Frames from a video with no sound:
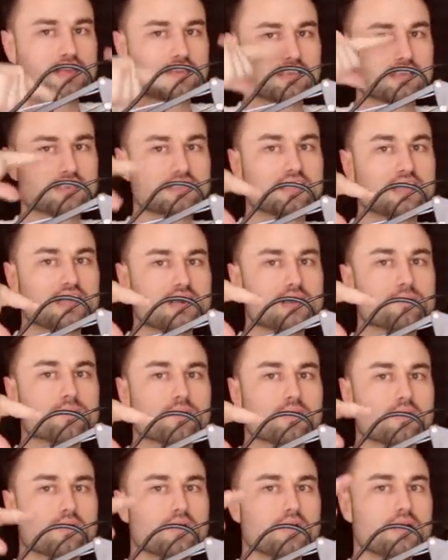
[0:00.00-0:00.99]
can get
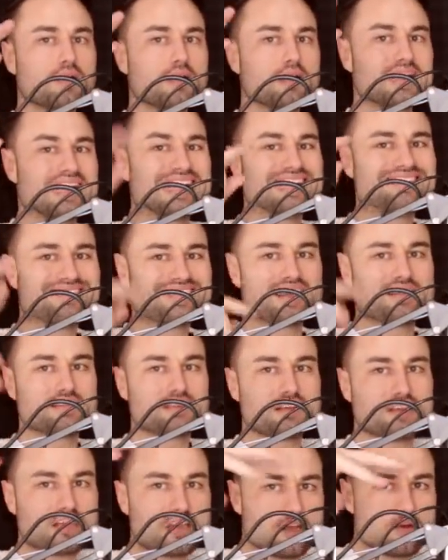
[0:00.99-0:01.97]
sustainable
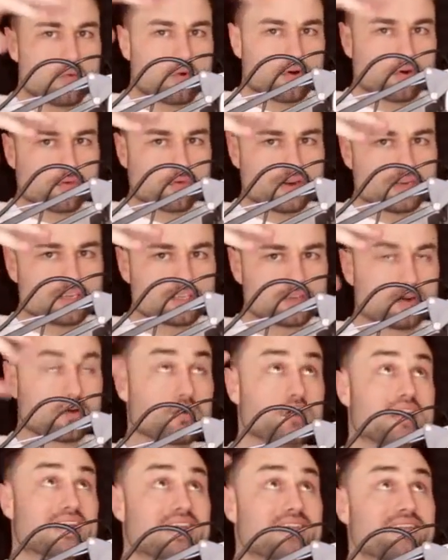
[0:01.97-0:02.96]
intent keyword research
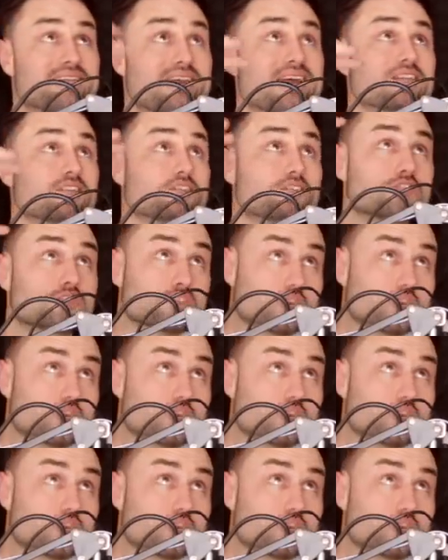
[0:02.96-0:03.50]
or intent